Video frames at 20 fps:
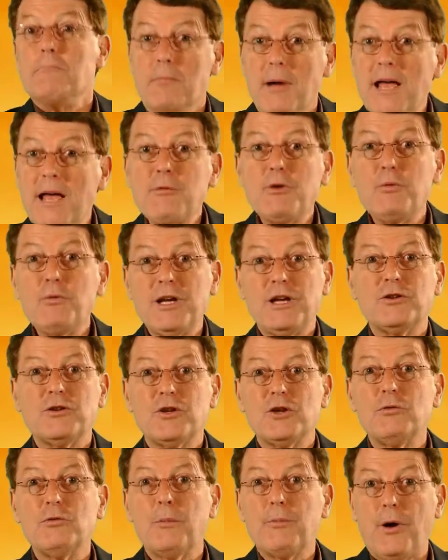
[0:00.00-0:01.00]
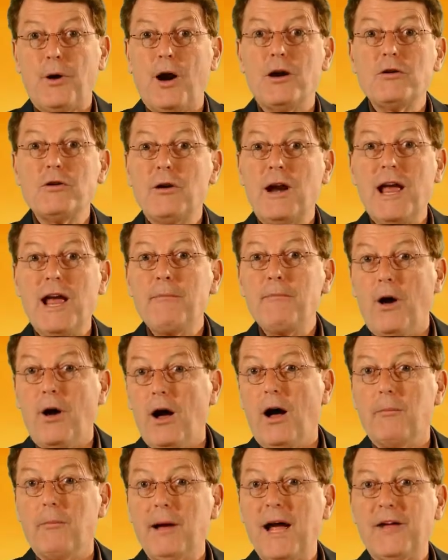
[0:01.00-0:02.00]
Maybe we can do a
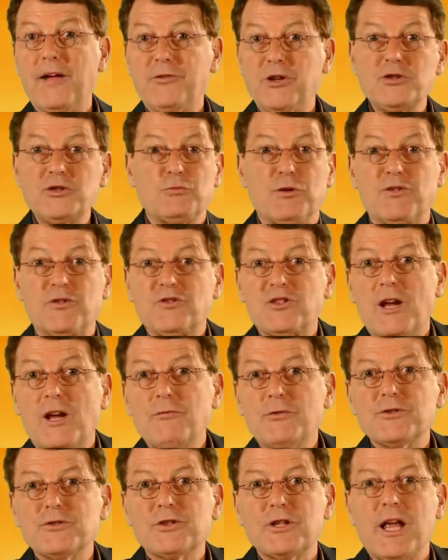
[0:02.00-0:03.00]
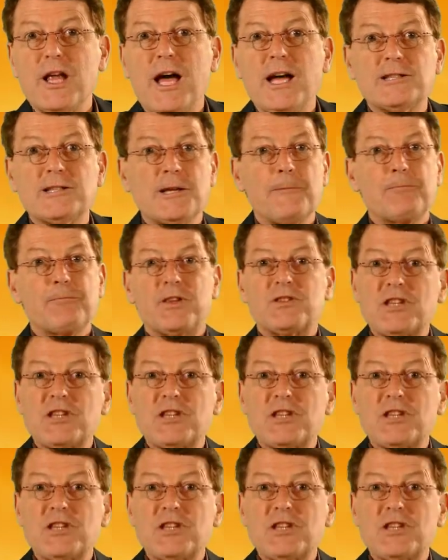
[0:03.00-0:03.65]
program about this with several slides,